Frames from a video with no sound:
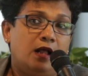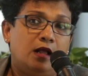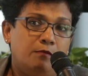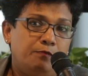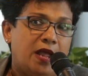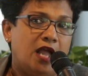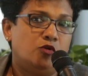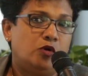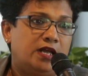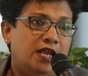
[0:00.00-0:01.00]
compare
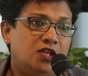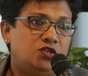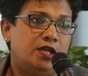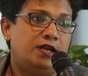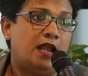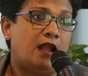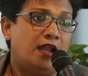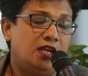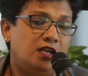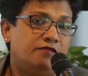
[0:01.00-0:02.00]
your collection and
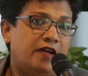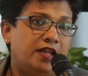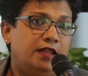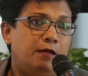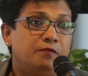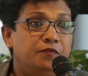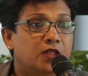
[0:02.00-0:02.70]
identify them,